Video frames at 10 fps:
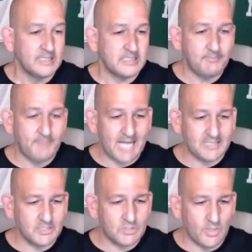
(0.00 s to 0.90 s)
Let's get back
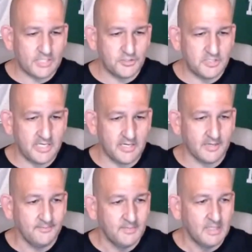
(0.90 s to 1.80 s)
to the questions
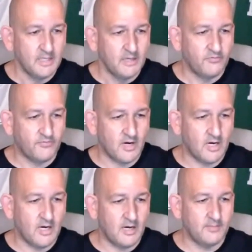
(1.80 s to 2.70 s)
here
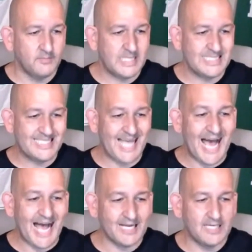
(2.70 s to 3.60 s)
from
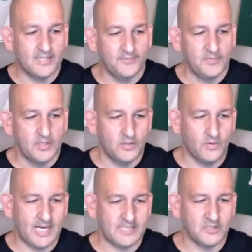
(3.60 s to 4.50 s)
Zach,
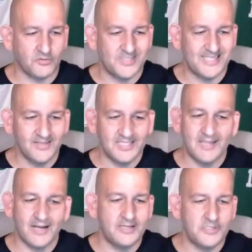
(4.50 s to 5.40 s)
who asks, are the Celtics
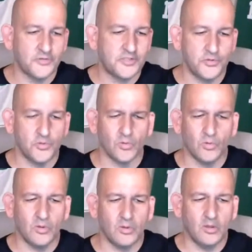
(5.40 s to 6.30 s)
not an injury
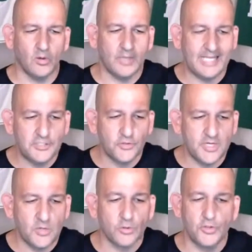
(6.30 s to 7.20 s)

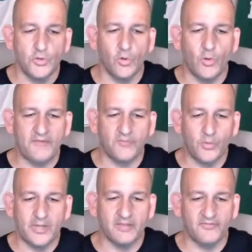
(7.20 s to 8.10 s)
or two away
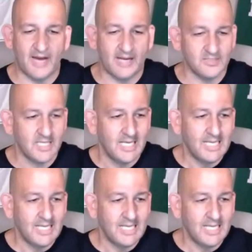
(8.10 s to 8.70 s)
from winning the finals?